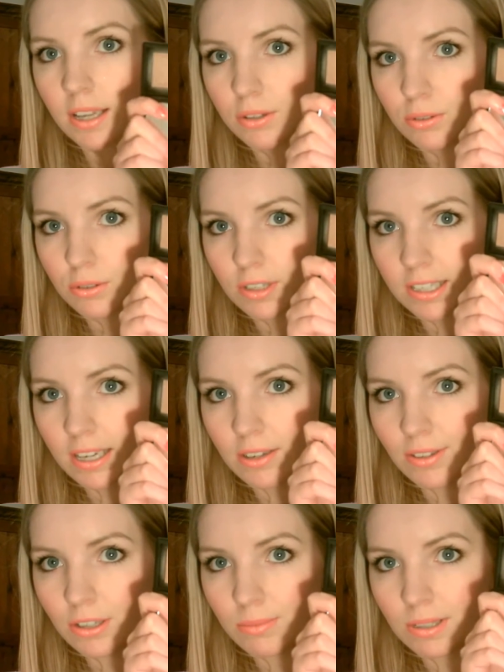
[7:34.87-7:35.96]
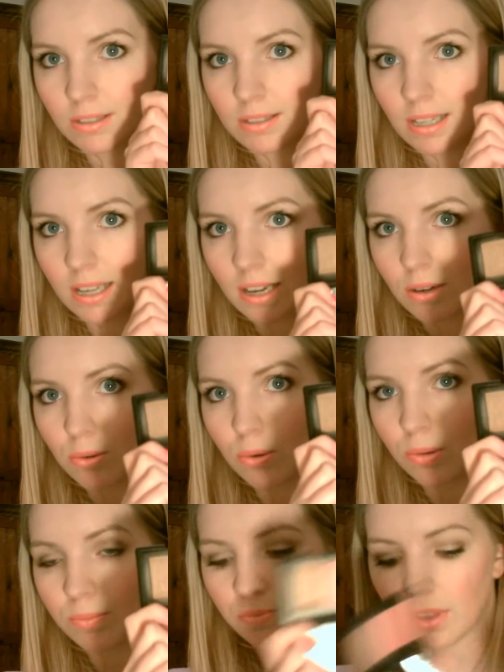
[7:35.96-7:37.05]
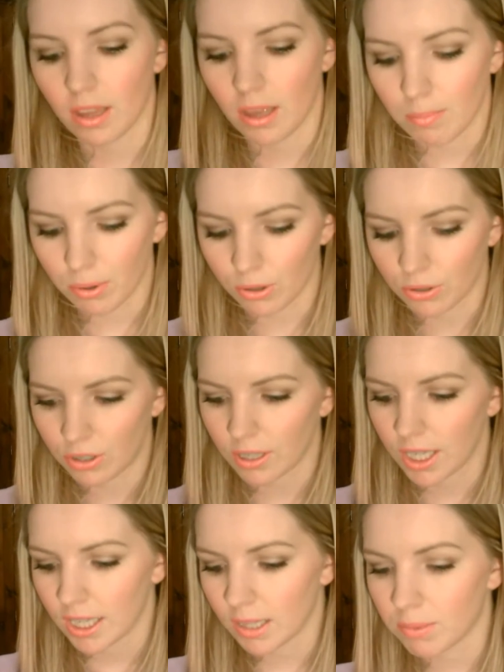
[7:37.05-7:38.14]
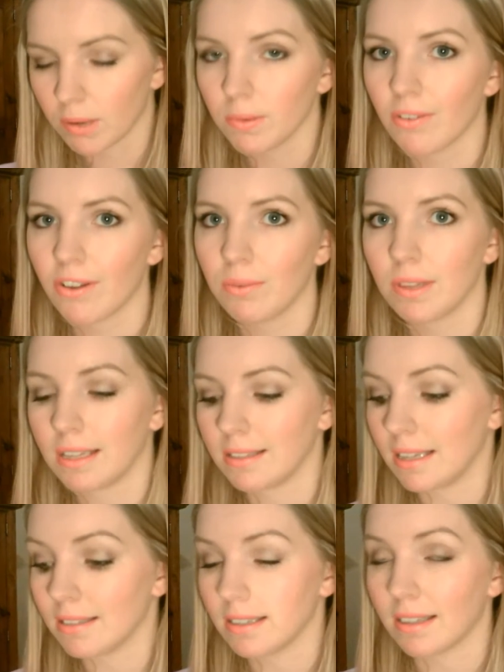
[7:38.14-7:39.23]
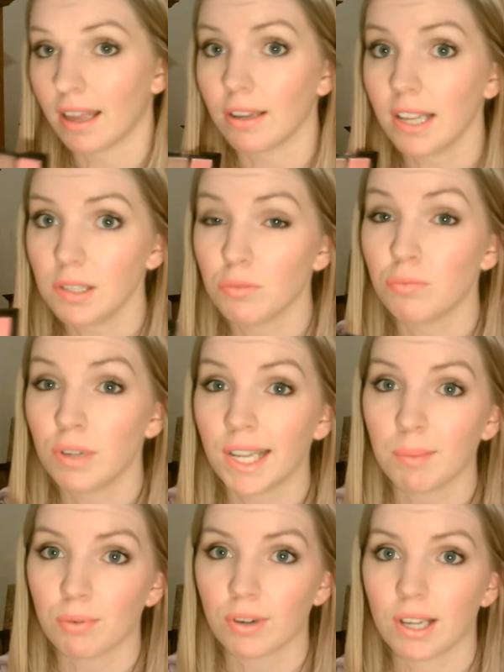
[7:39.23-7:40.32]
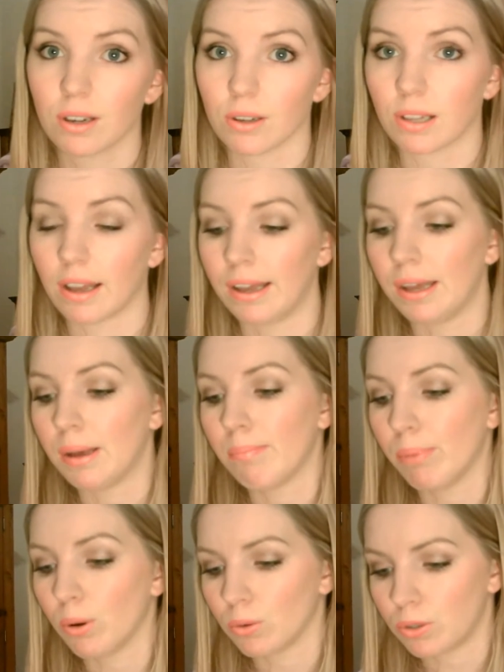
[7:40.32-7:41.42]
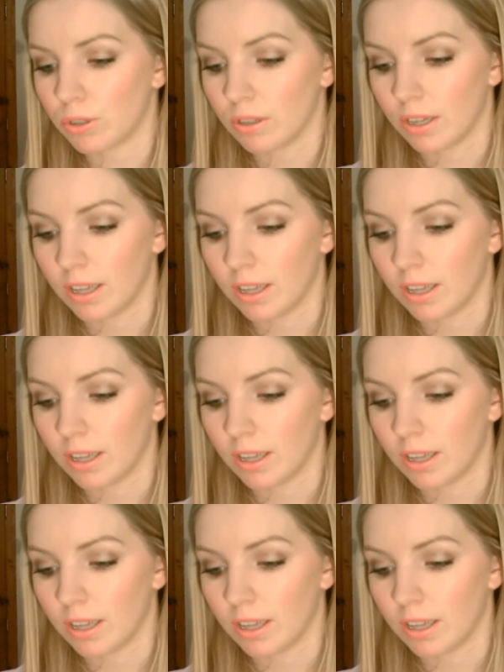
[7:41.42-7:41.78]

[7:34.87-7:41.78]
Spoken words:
I don't know, again, if you're going to be able to see it at all. But the problem I find with this is that it is a really pretty colour, but